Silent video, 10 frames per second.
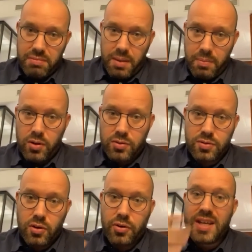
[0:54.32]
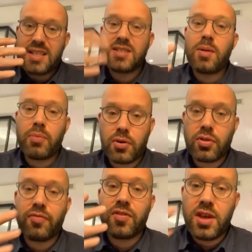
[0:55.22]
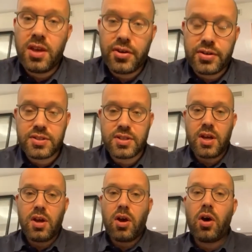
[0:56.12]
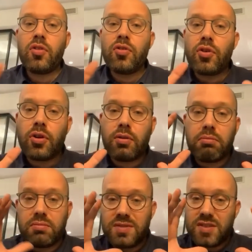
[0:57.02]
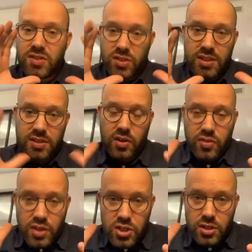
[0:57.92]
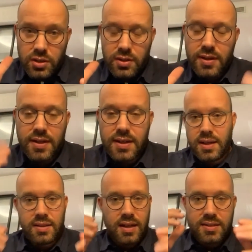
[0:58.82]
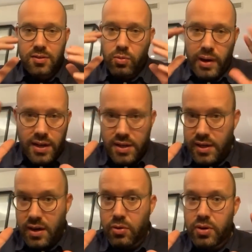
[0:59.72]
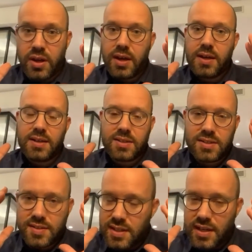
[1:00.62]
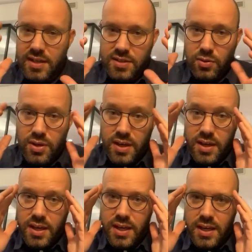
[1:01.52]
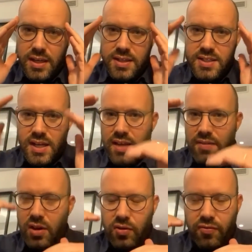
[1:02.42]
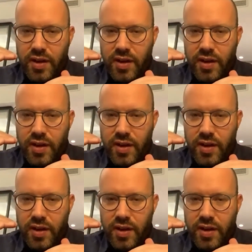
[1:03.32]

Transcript: amount or X number of years under these conditions and that the welding are okay, the steel is okay, the level of